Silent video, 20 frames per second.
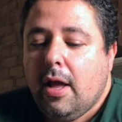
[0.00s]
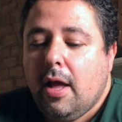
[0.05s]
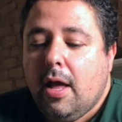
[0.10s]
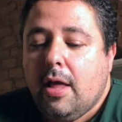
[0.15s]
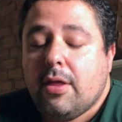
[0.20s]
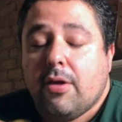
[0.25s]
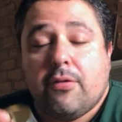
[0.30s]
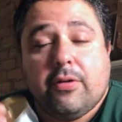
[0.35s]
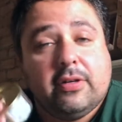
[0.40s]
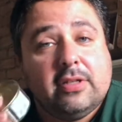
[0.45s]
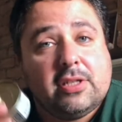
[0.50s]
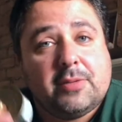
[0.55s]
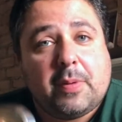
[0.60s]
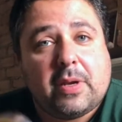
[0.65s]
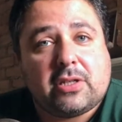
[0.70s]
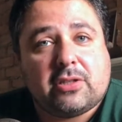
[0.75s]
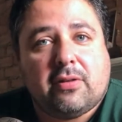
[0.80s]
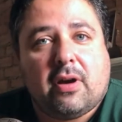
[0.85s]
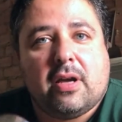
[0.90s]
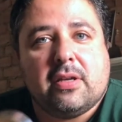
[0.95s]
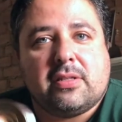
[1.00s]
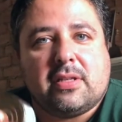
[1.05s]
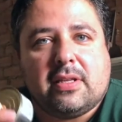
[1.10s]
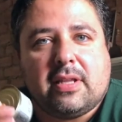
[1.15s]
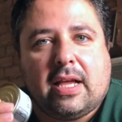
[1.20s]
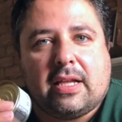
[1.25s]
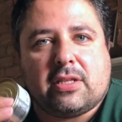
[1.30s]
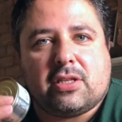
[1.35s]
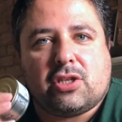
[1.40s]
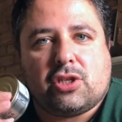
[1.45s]
They really specialize in
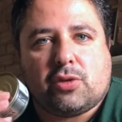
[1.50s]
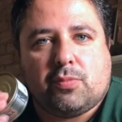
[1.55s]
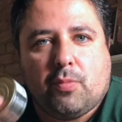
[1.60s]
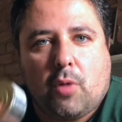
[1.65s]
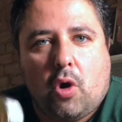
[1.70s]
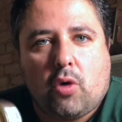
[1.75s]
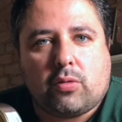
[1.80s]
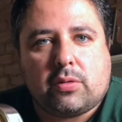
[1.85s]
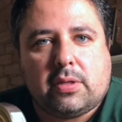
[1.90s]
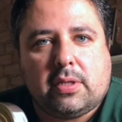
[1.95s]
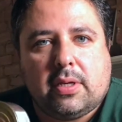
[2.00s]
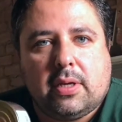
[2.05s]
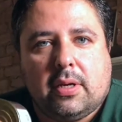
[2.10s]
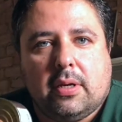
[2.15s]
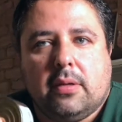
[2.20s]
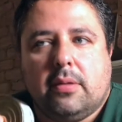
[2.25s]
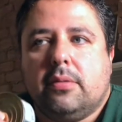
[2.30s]
that smoked,